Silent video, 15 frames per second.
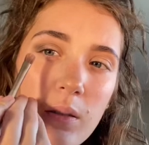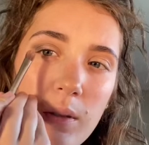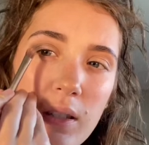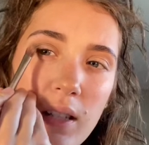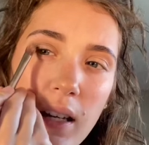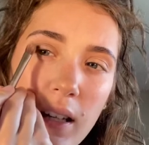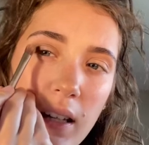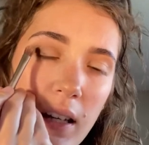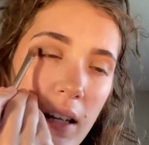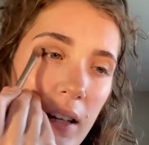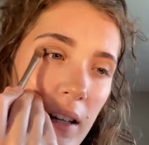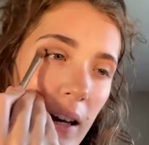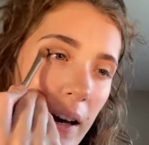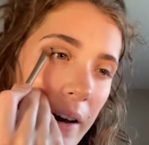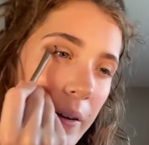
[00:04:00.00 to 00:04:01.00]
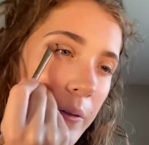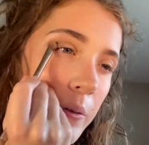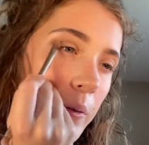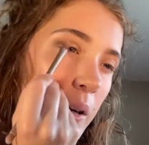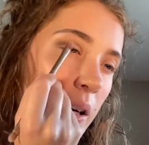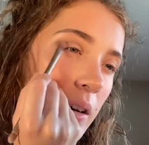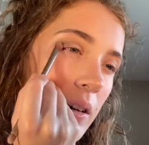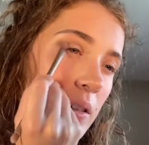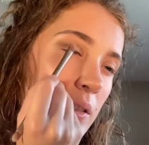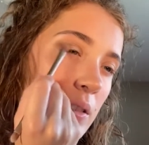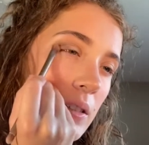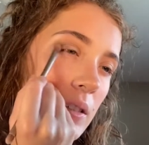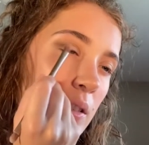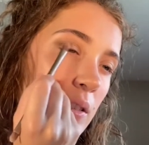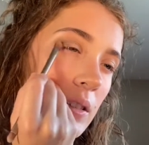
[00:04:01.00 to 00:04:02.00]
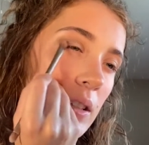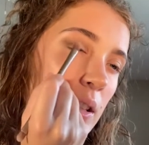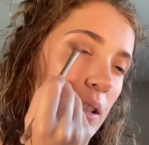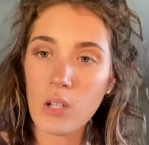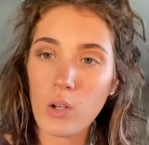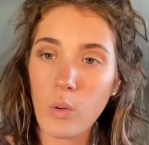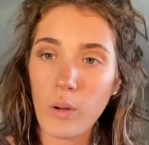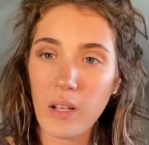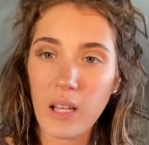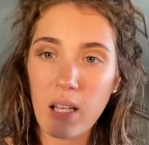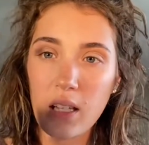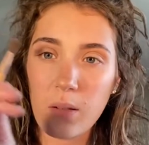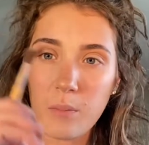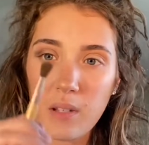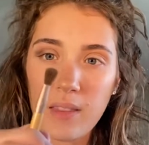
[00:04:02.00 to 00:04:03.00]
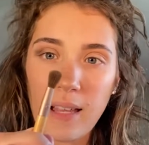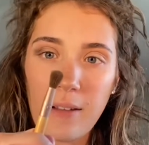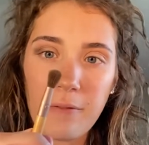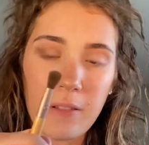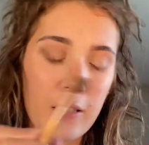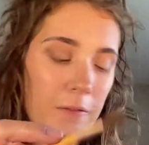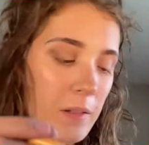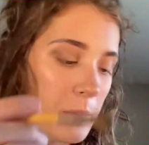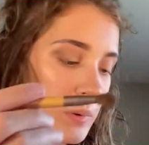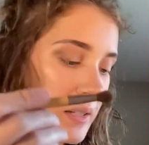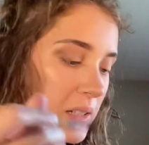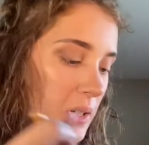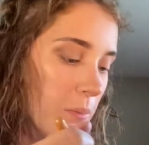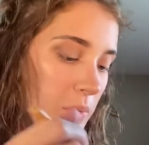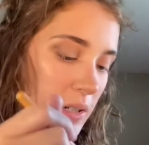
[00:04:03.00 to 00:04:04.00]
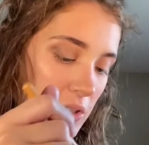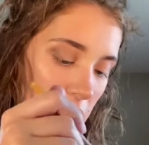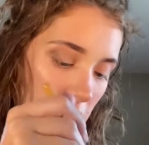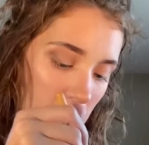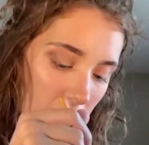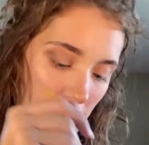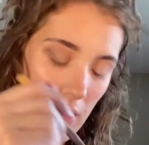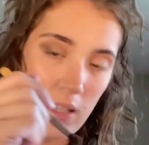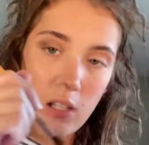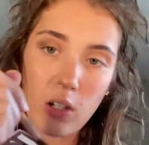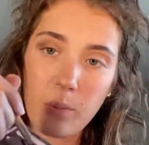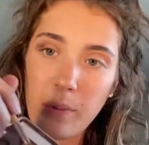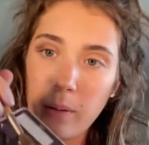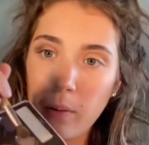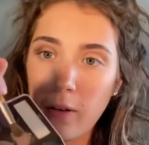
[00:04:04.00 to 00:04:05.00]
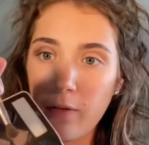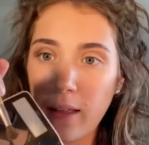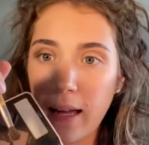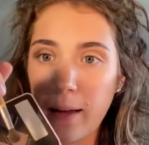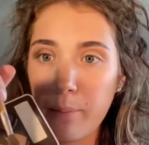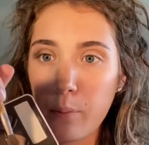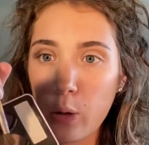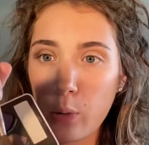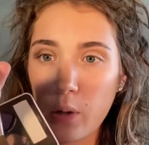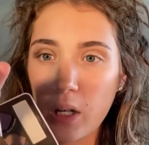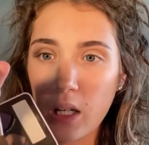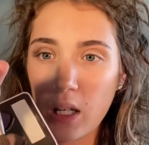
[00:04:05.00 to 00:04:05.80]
taking it halfway onto the lid, going in with that fluffy blending brush, taking a little bit of that mocha,